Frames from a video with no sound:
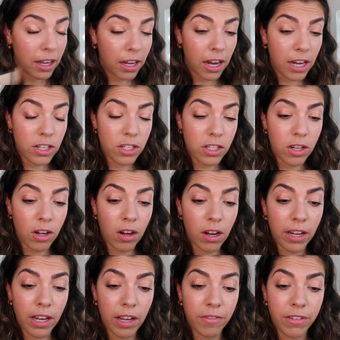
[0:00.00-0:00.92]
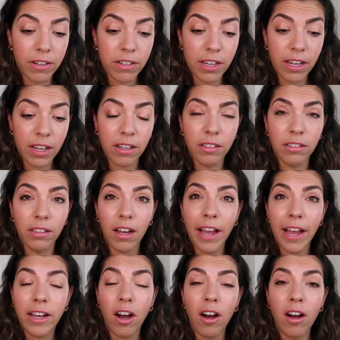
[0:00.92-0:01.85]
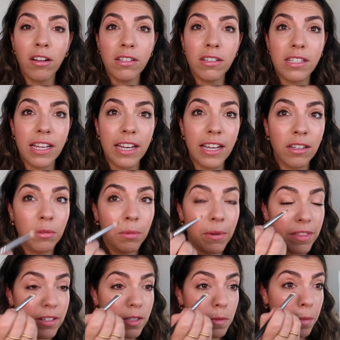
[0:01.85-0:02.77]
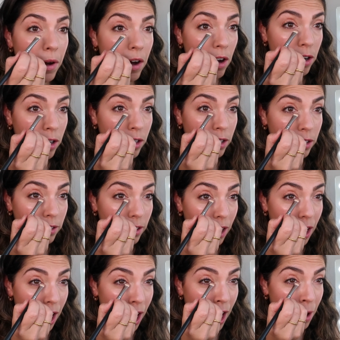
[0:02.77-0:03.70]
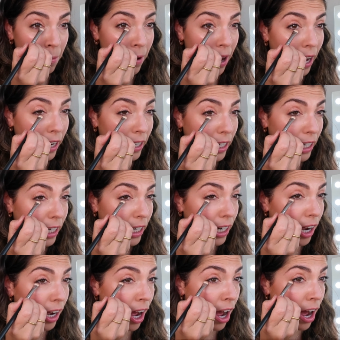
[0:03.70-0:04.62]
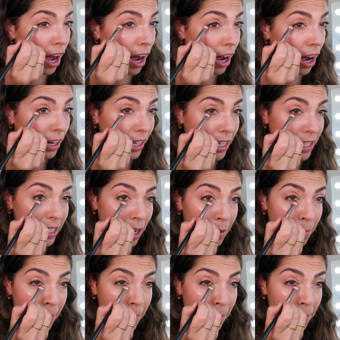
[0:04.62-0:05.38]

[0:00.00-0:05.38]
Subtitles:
I just can't even deal. I can't deal with the sparkle. Oh my God, it's